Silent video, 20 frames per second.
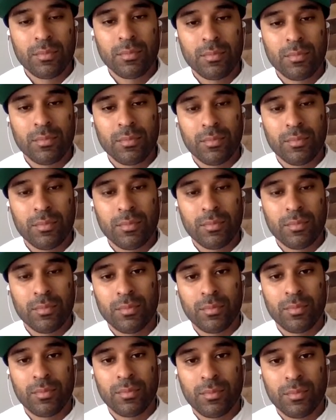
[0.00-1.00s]

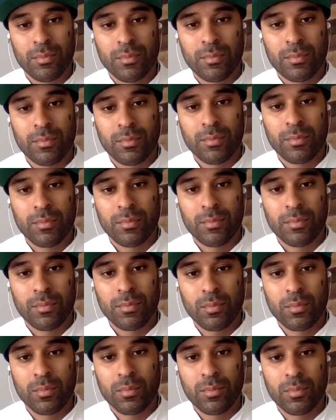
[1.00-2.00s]

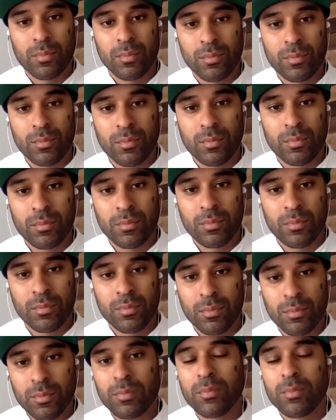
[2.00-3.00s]

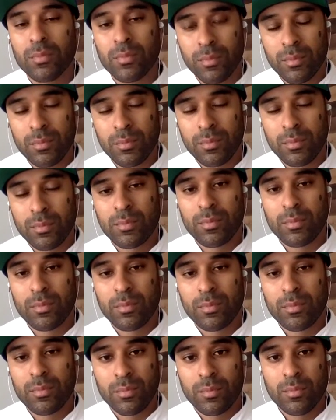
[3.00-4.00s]

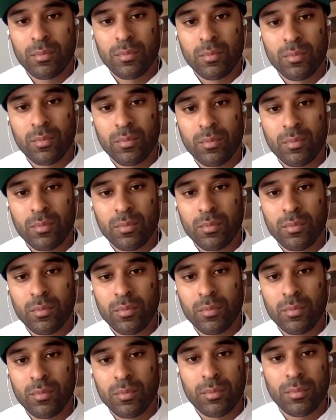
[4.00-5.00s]

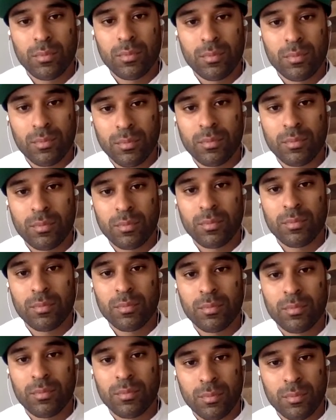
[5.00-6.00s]

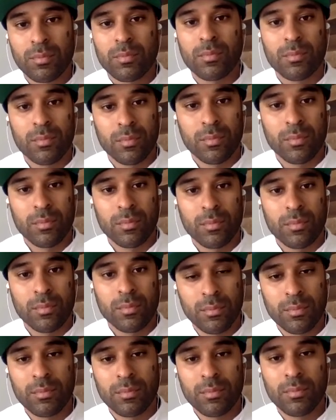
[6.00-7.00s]

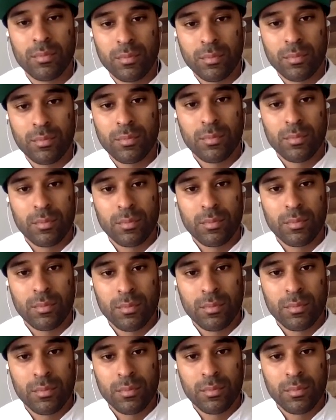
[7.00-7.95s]
(not speaking)